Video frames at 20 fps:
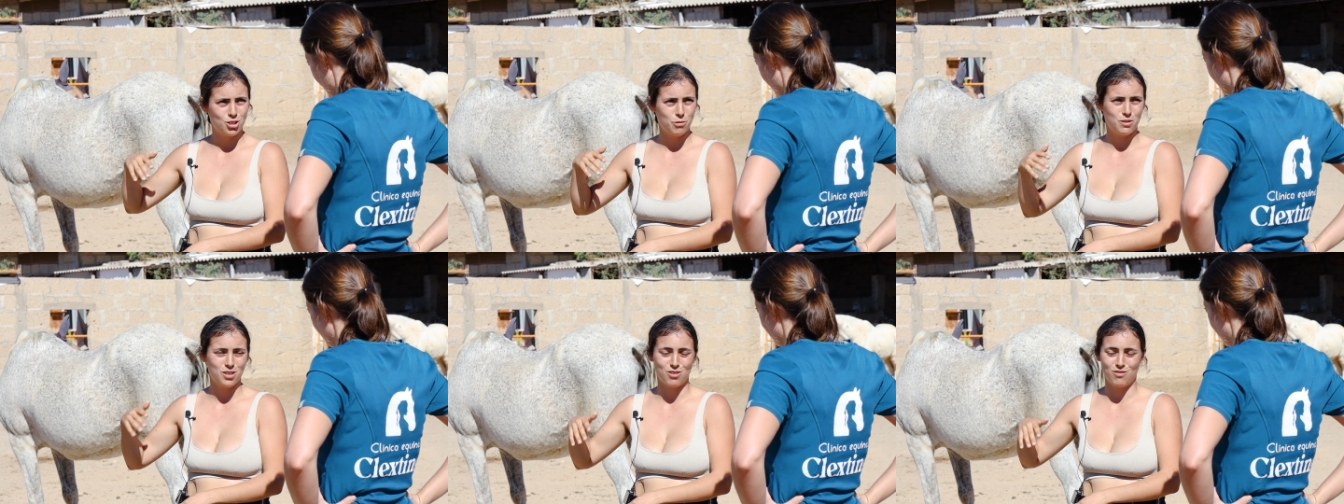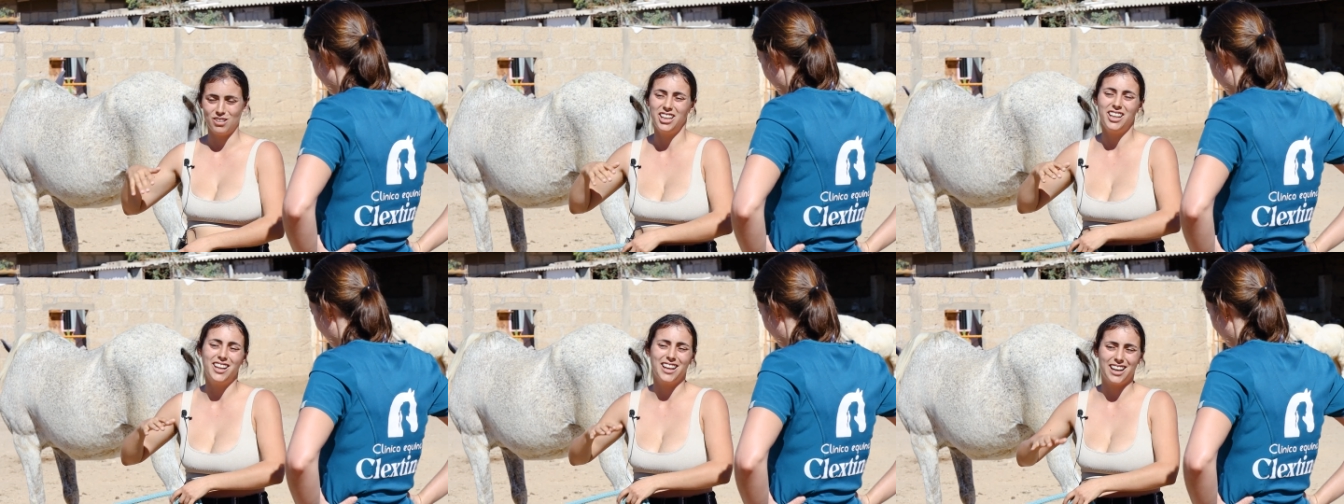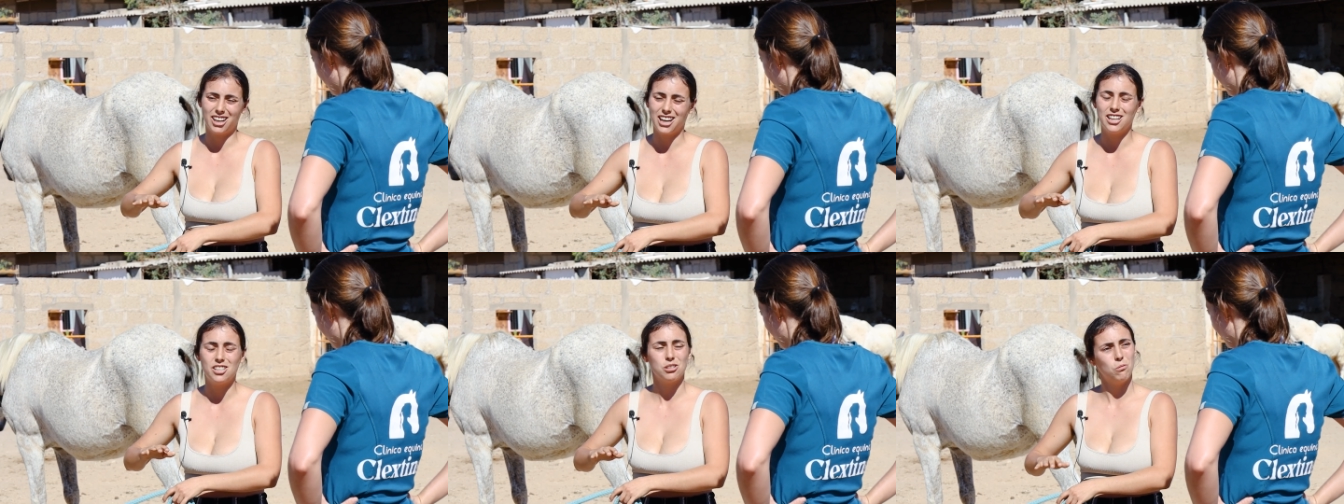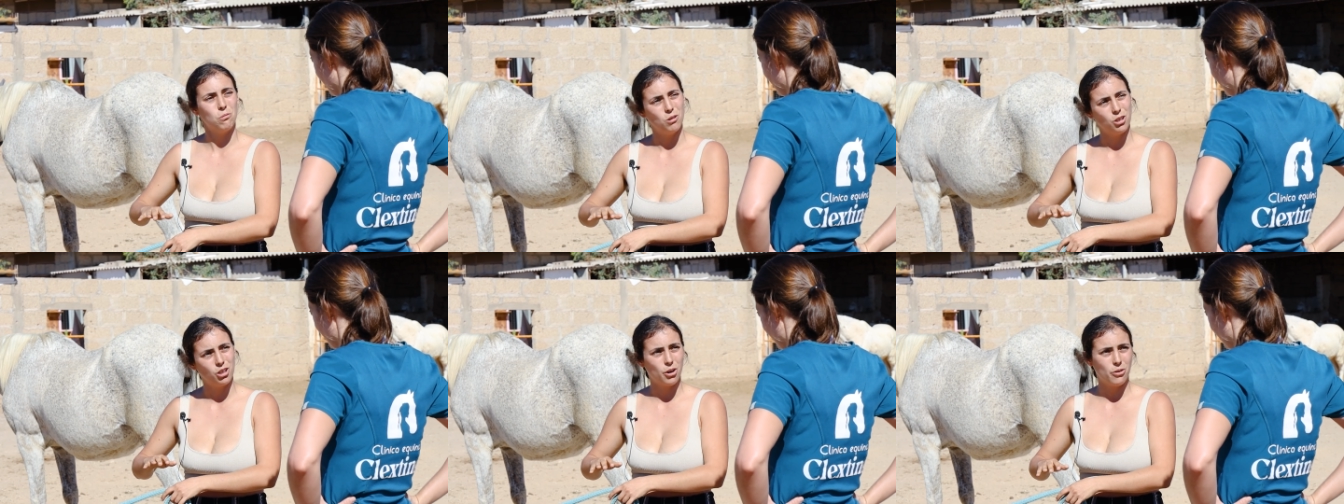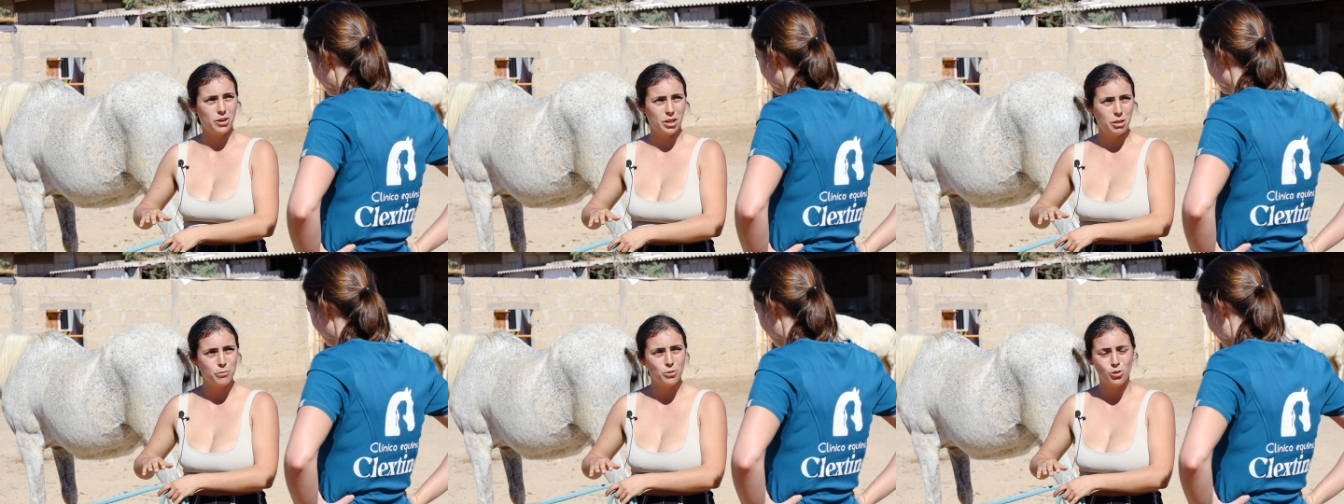she was really like, I don't want to
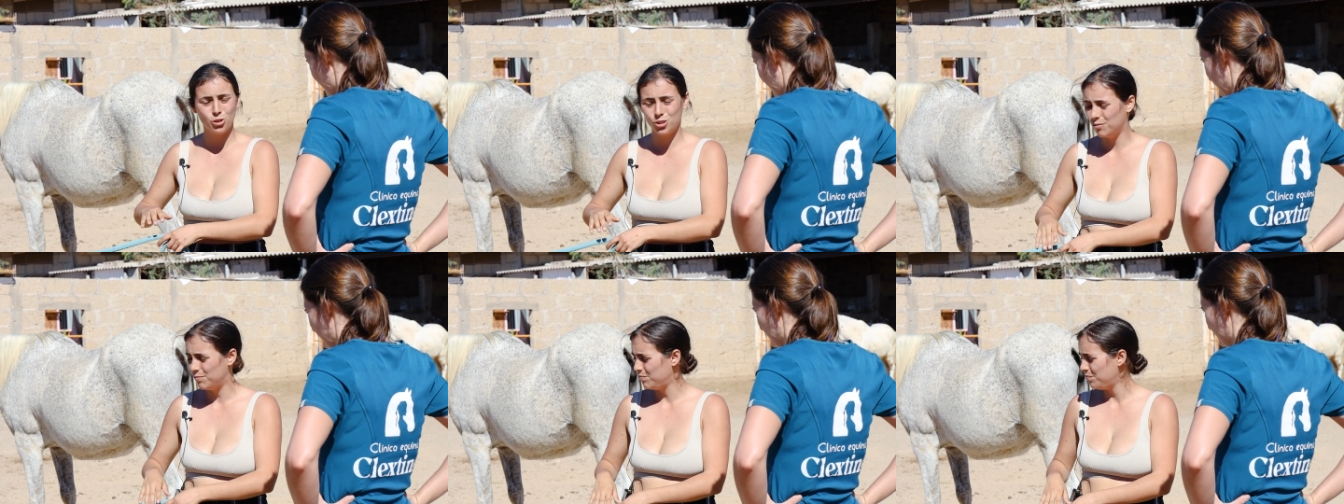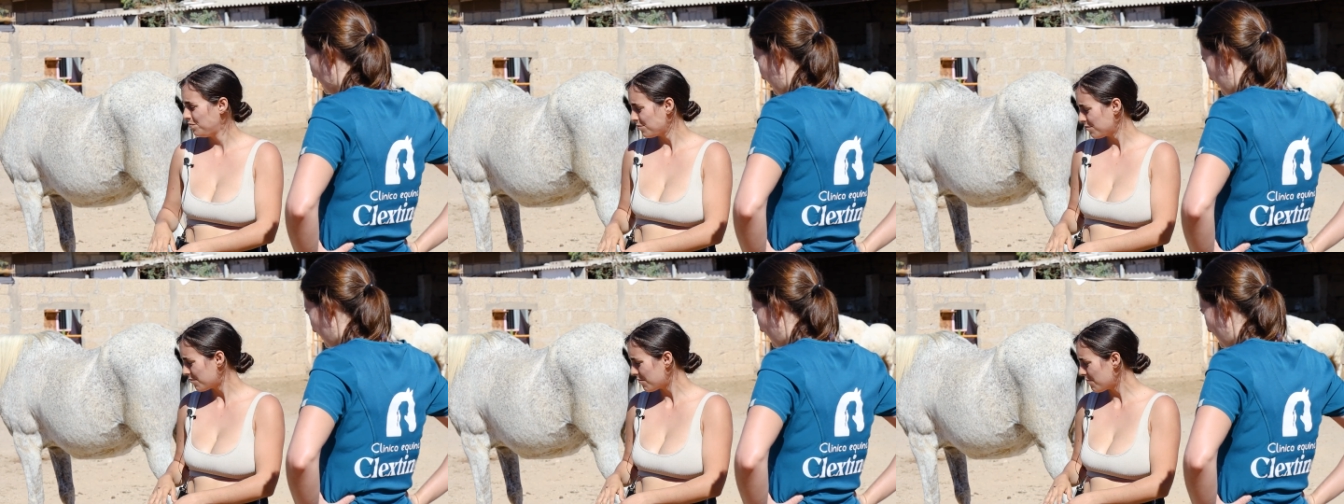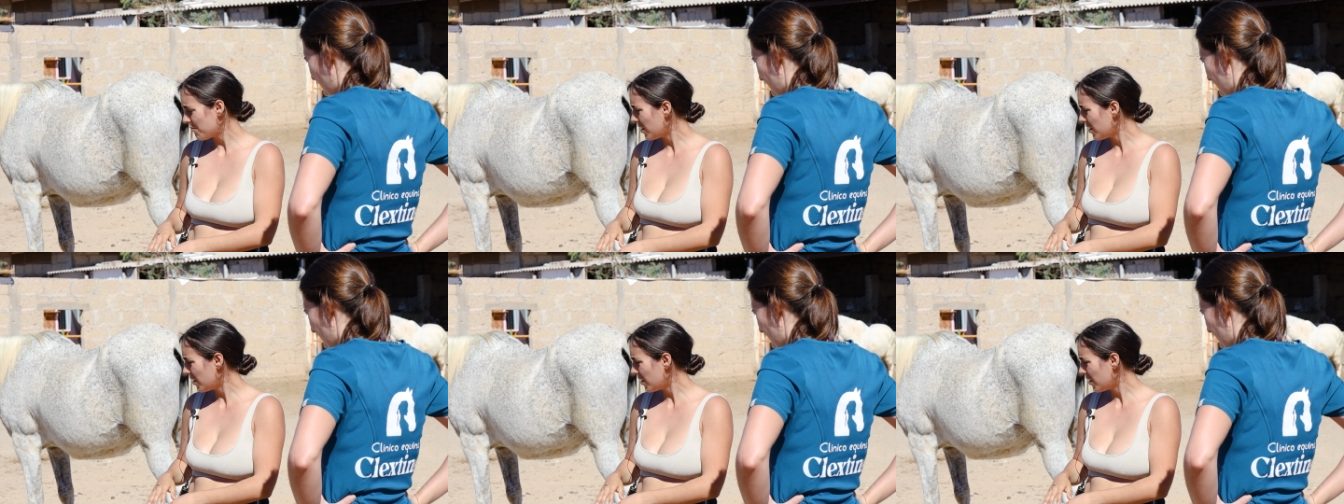go anymore. Mm-hmm